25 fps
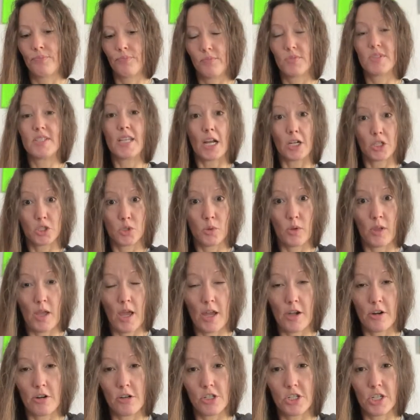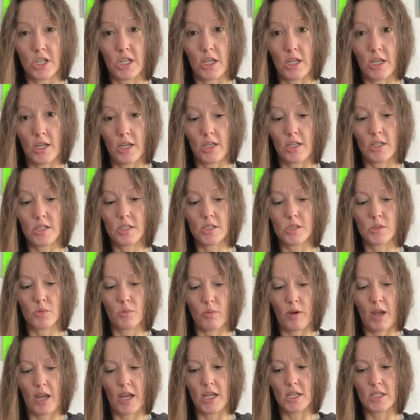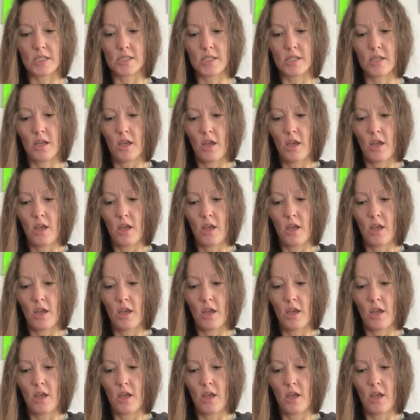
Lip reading: sexual energy is, right?